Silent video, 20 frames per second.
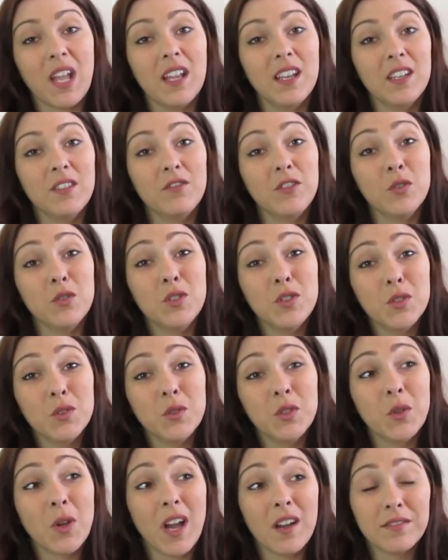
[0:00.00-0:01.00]
And if you
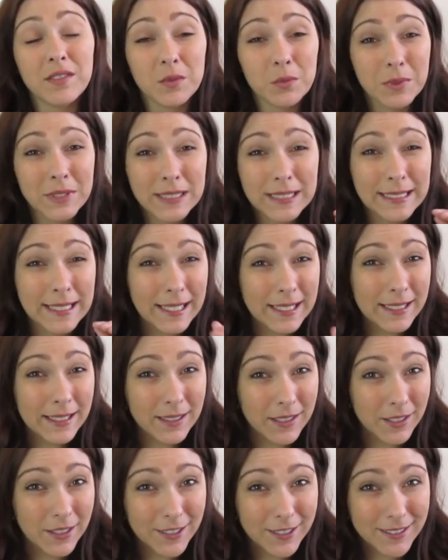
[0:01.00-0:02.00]
do, you have to really get
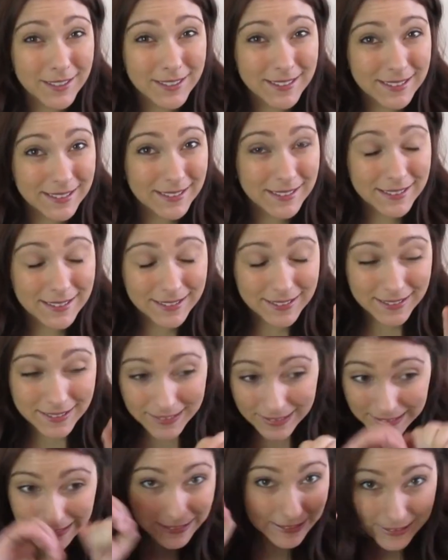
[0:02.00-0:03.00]
in there
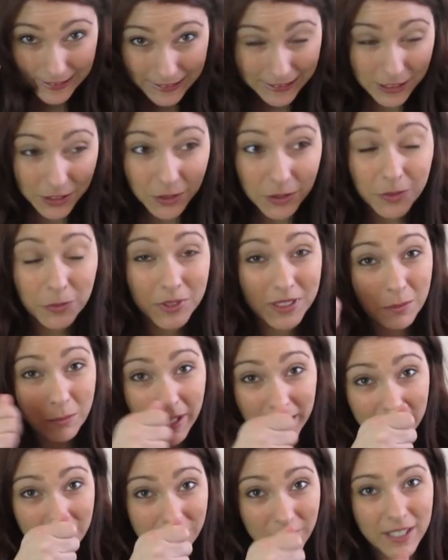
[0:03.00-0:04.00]
you know, with the
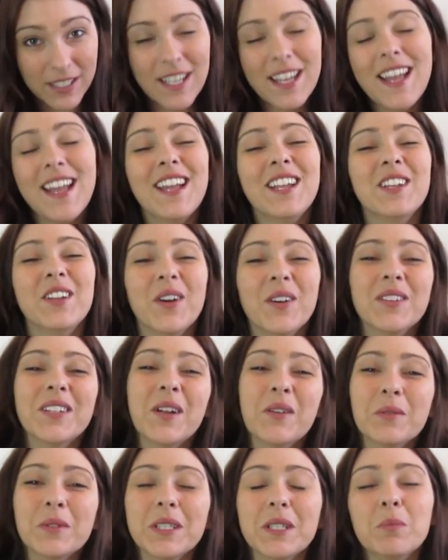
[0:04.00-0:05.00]
magnifying. No,
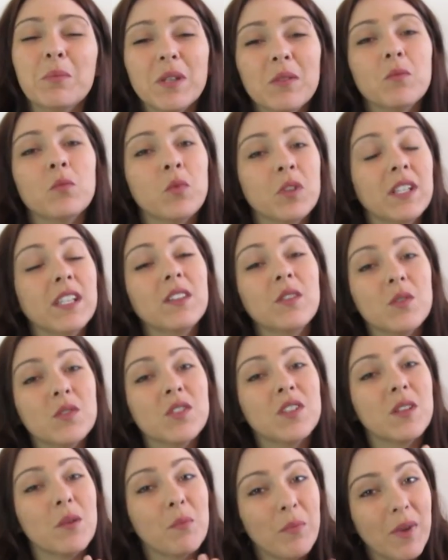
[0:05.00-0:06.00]
not really, but really
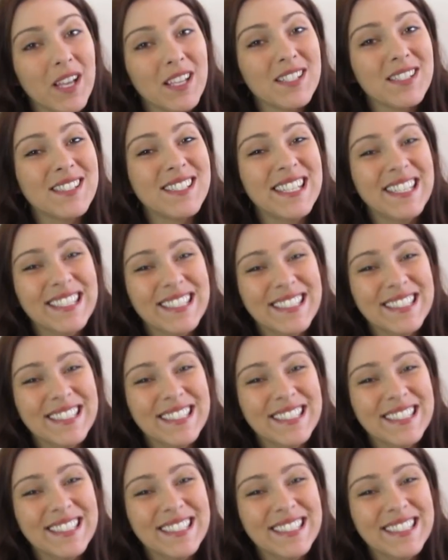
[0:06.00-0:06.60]
those are the best,